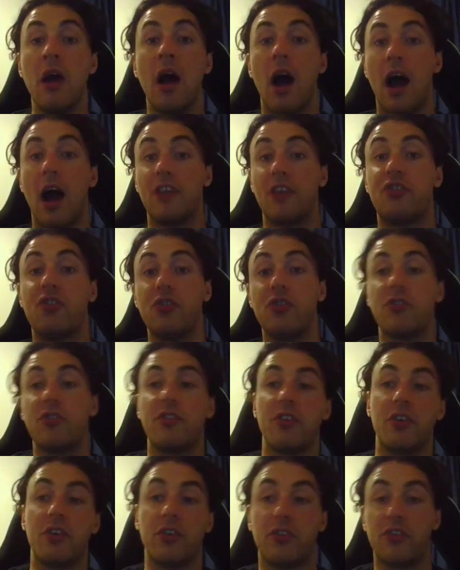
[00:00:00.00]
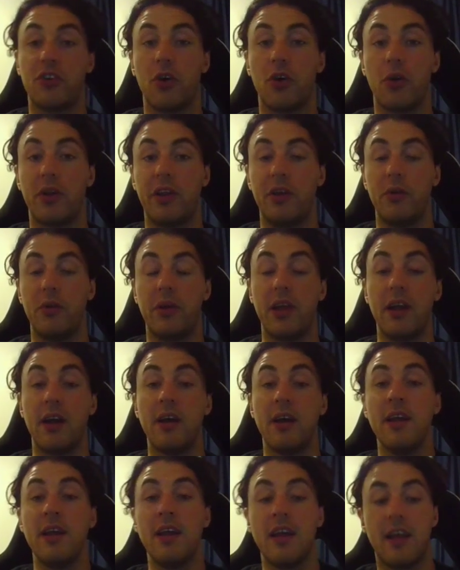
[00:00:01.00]
I choose to go heal
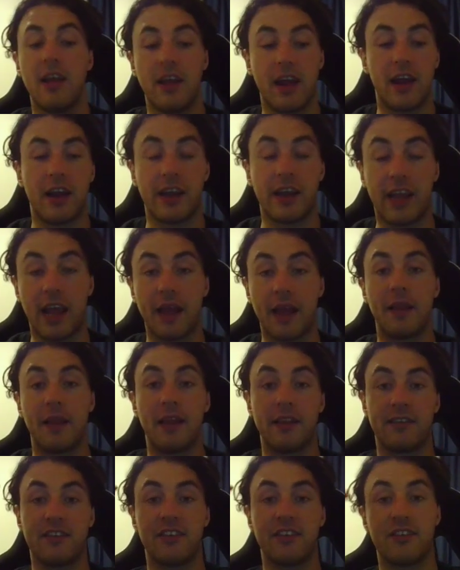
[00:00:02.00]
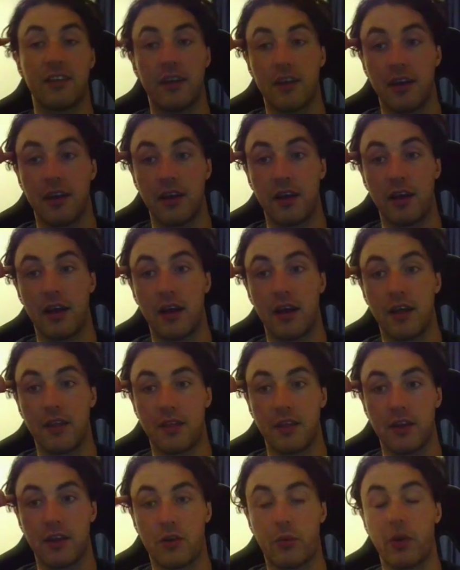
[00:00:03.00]
here. And again, it's just a
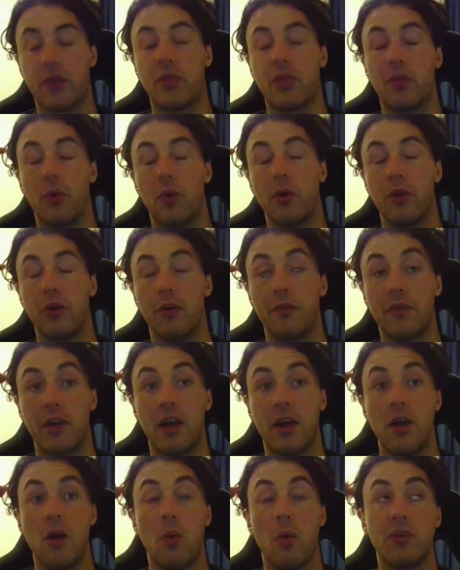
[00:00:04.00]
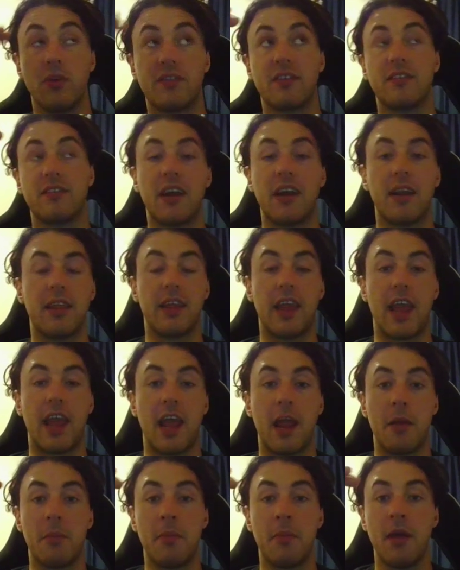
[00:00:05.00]
quick thought of what's the state of the
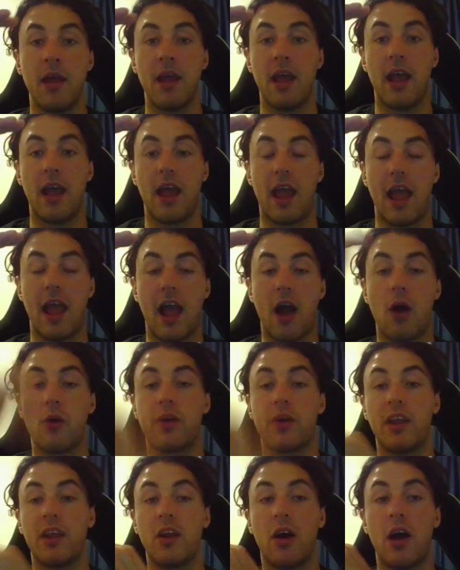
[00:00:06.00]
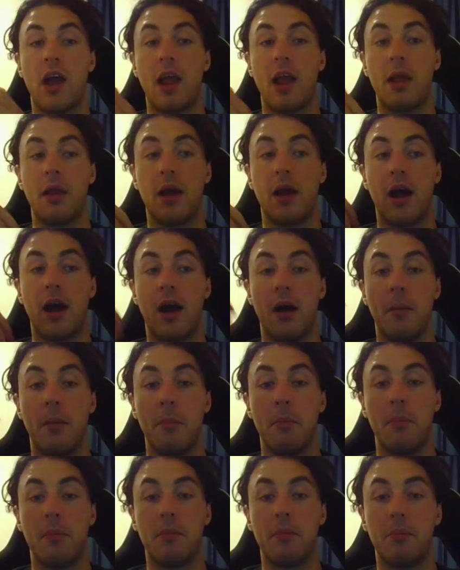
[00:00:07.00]
game, how can I
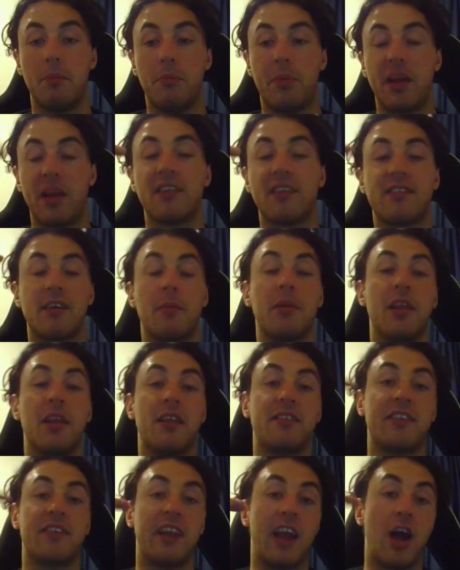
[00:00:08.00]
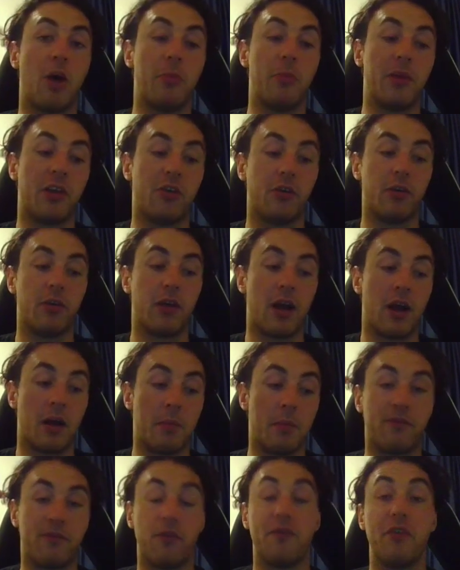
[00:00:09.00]
pick a summoner that's going to help me
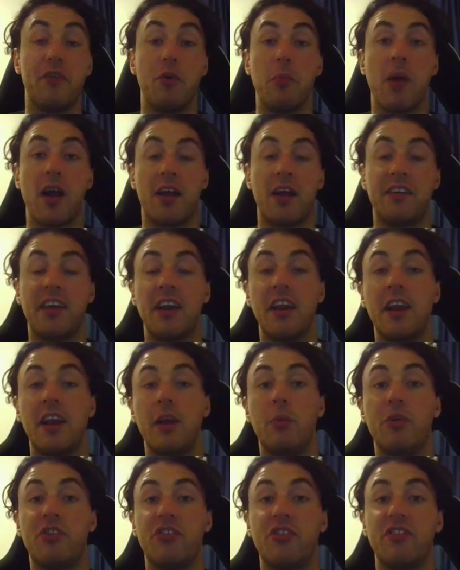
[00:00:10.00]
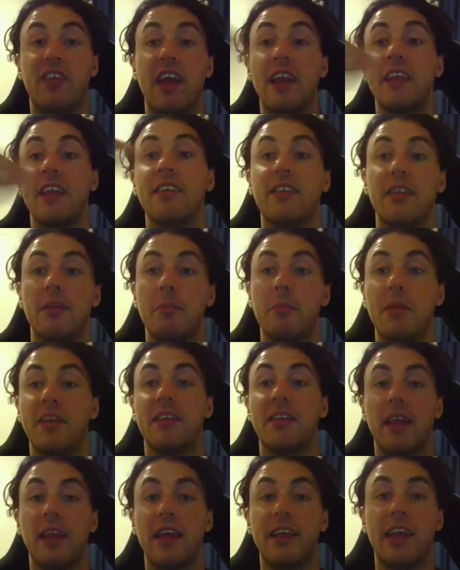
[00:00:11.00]
fulfill my identity, which is getting to the mid
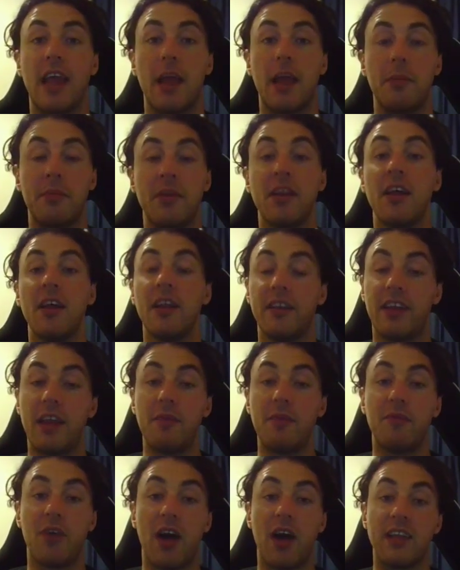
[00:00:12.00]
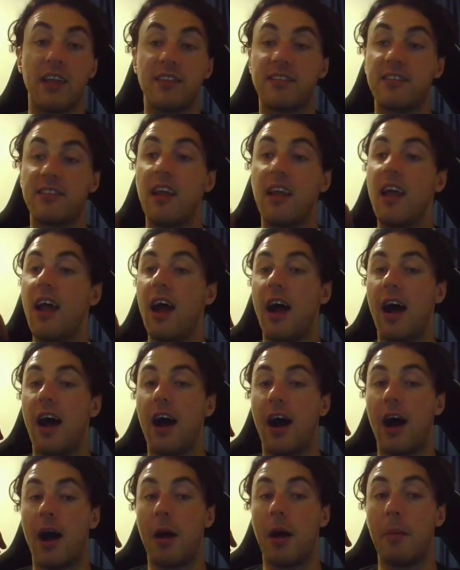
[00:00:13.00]
to late game team fights,
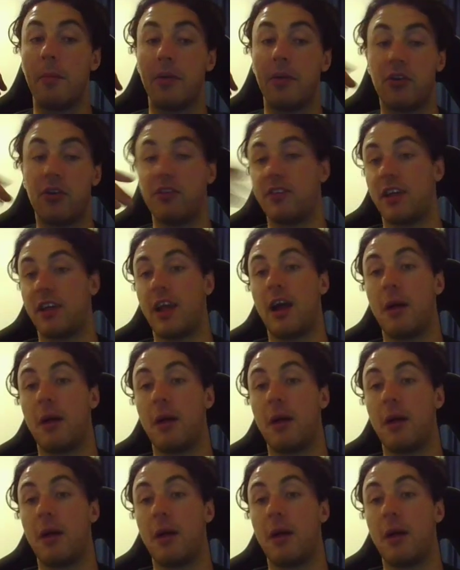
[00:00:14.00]
because I